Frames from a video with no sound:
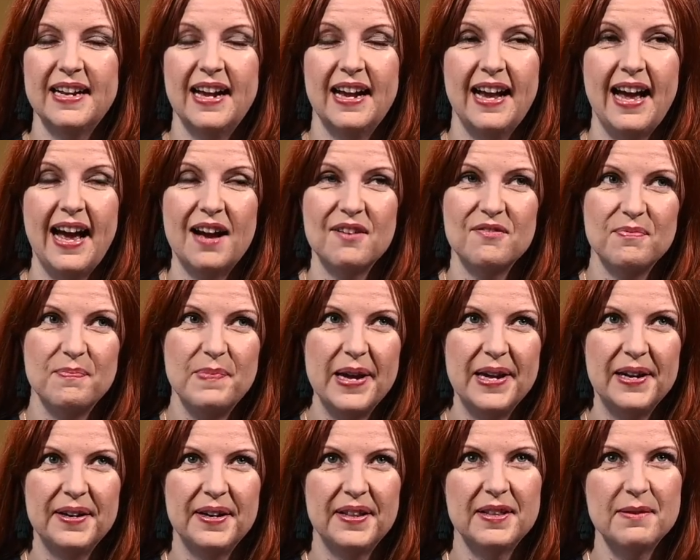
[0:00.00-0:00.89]
have
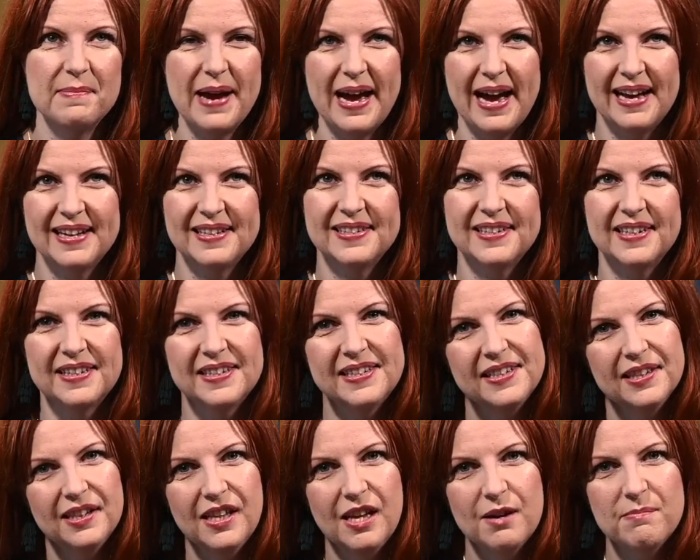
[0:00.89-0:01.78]
been in the past and
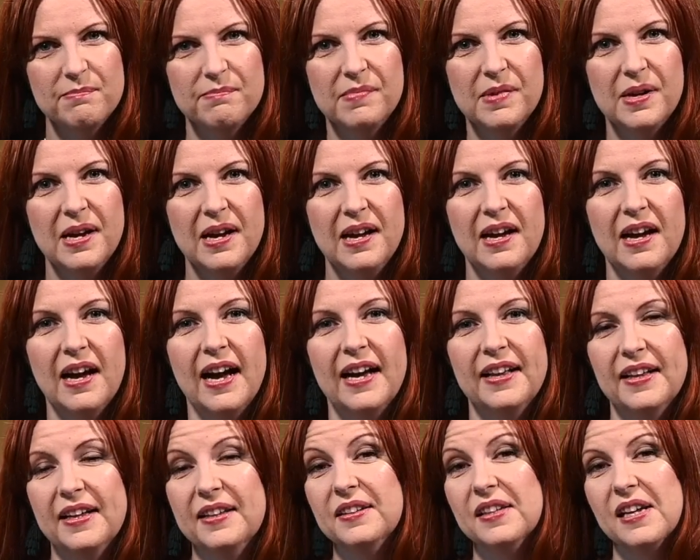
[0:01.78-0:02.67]
still am,
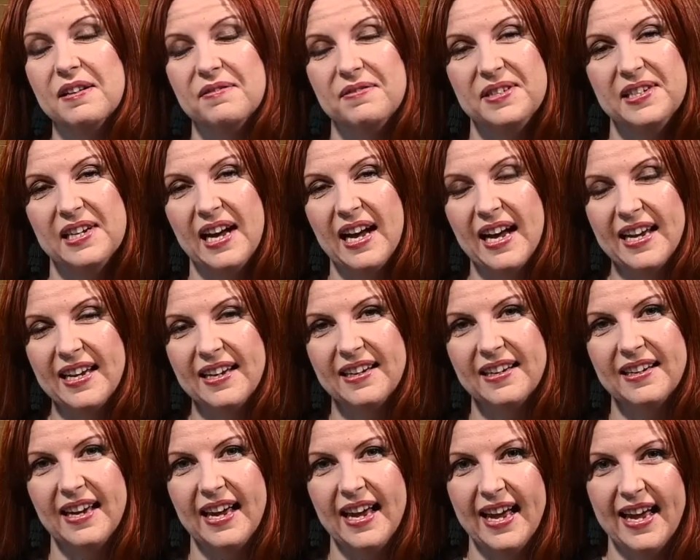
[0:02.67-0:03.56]
I love to
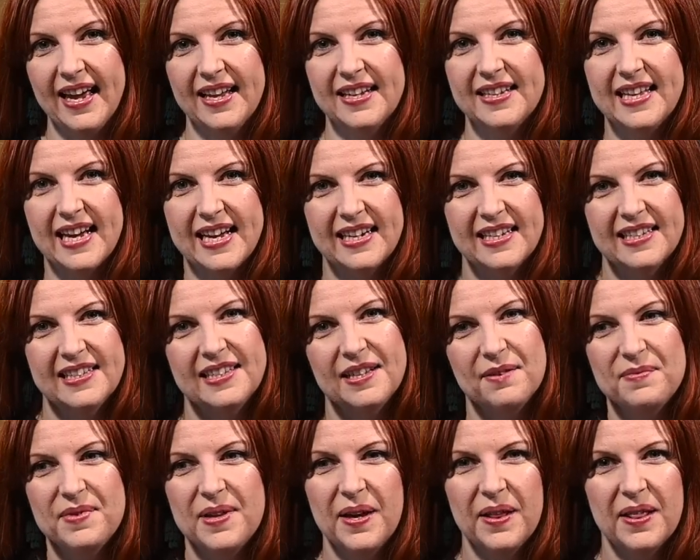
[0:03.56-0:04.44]
hike. And that is
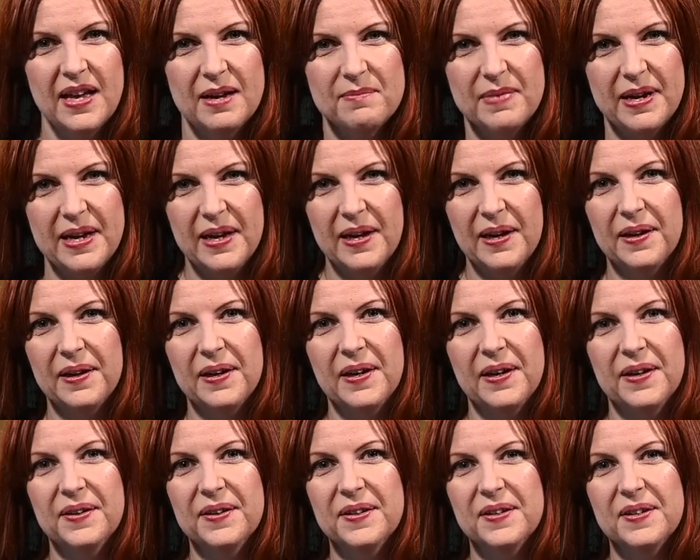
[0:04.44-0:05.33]
something that my Aunt
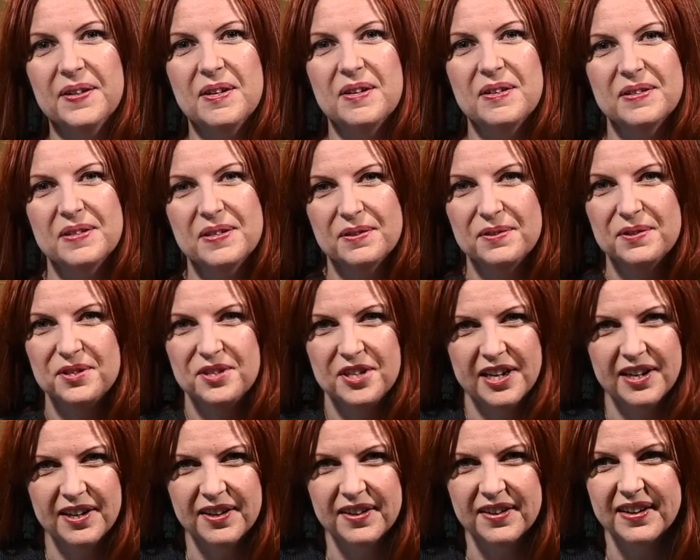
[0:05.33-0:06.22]
Carol also
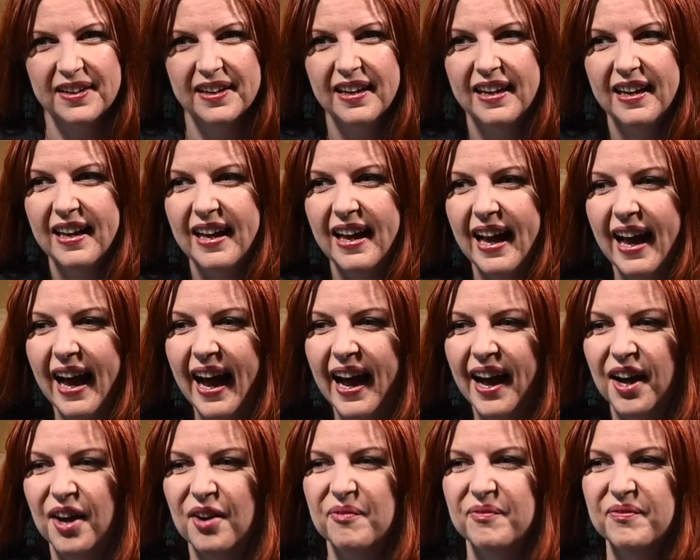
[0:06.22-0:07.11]
shared.
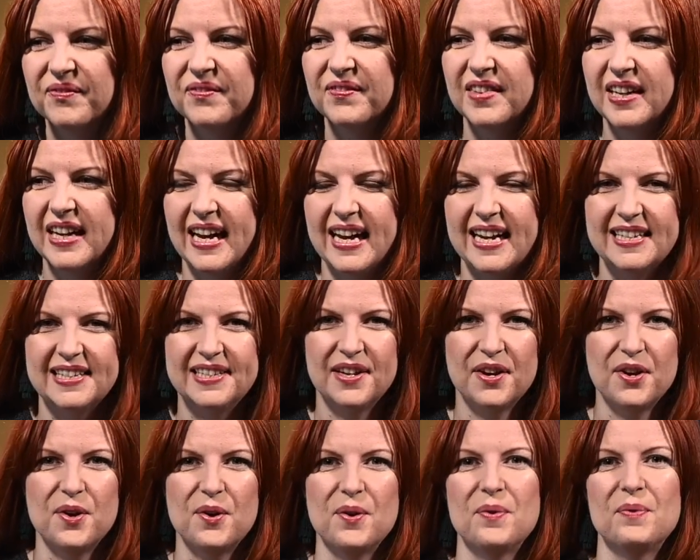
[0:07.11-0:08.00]
And
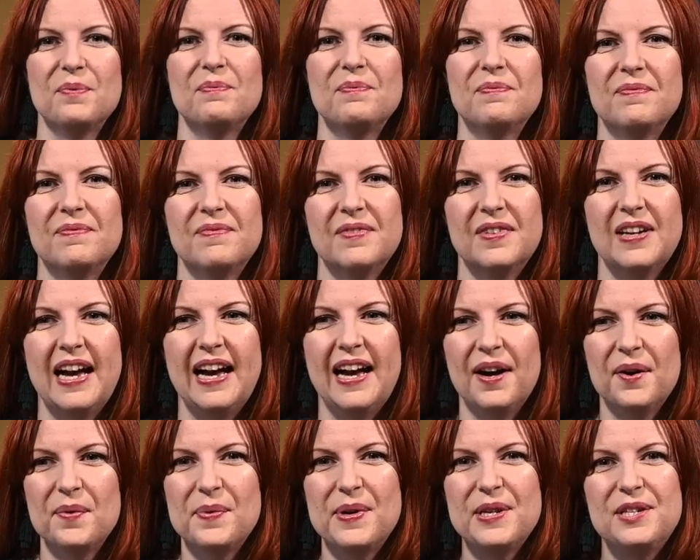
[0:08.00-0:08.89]
so
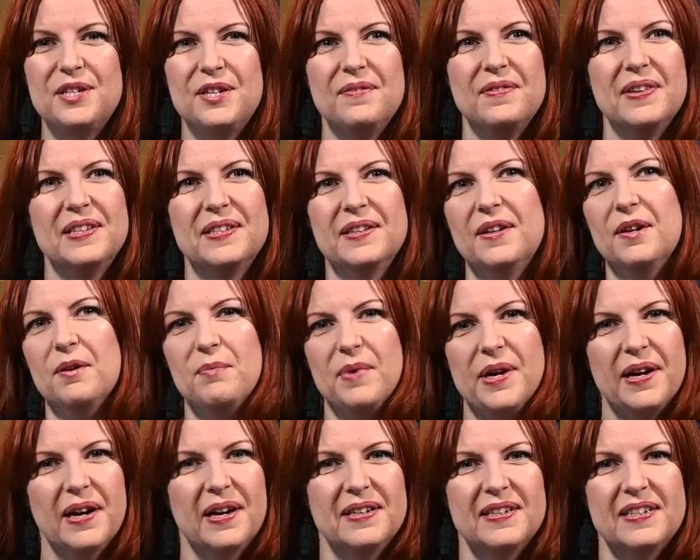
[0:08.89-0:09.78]
when she visited,
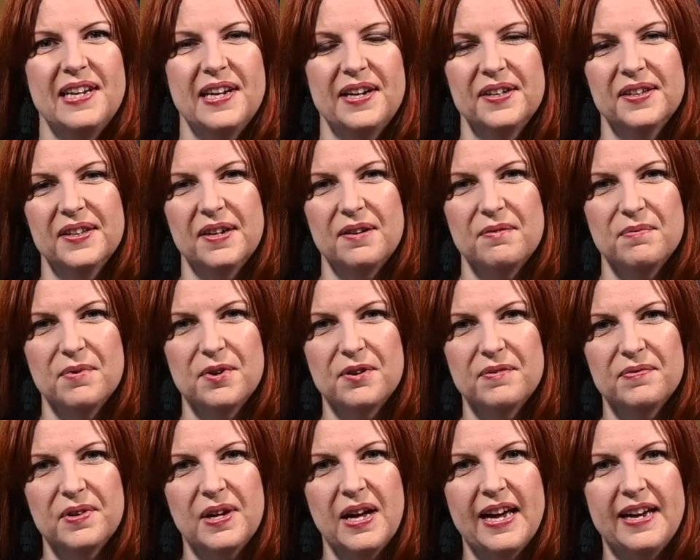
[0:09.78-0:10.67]
we got to take a lot of
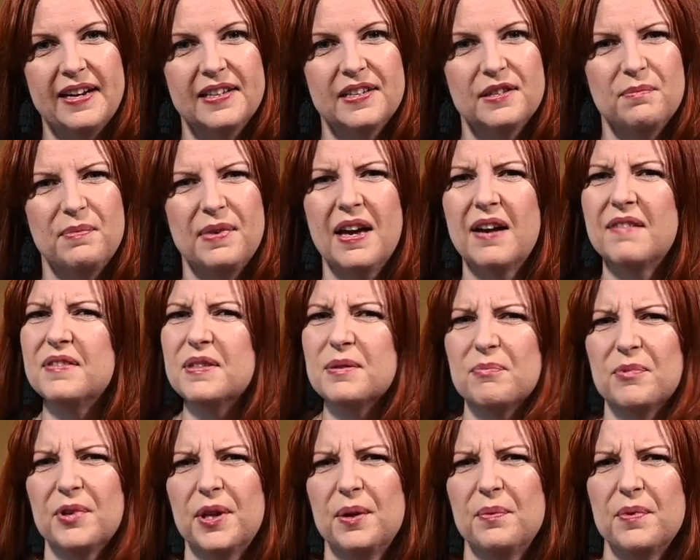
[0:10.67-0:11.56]
wonderful hikes, and we have some
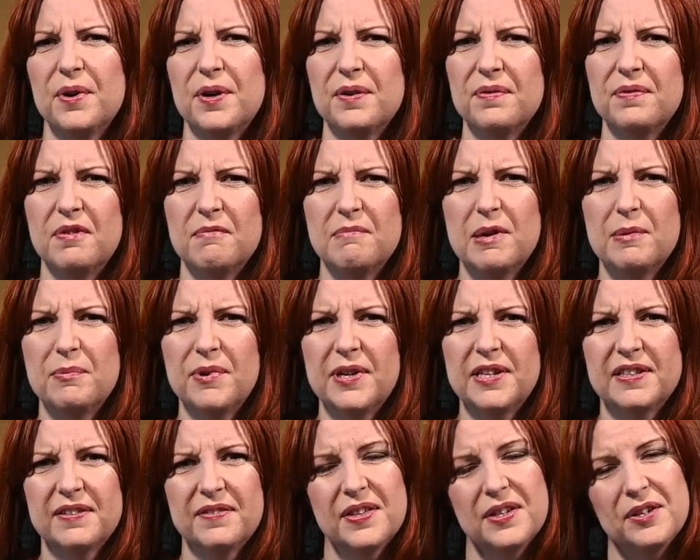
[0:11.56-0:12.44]
really wonderful
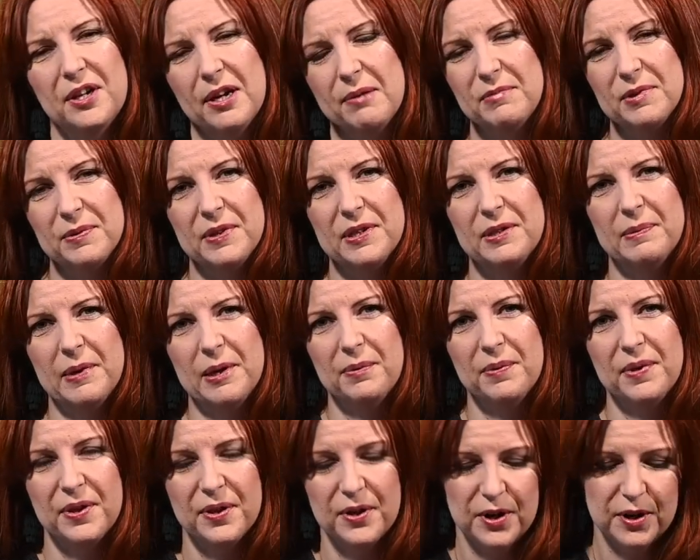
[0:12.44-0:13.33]
memories of the times we spent
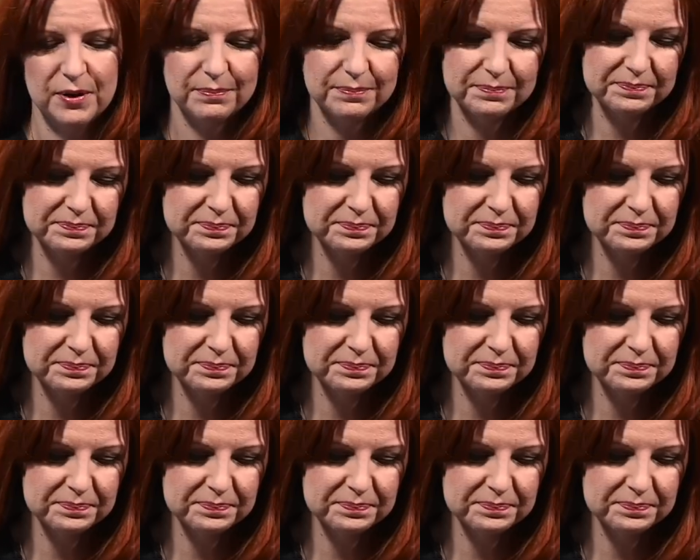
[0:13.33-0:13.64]
with her.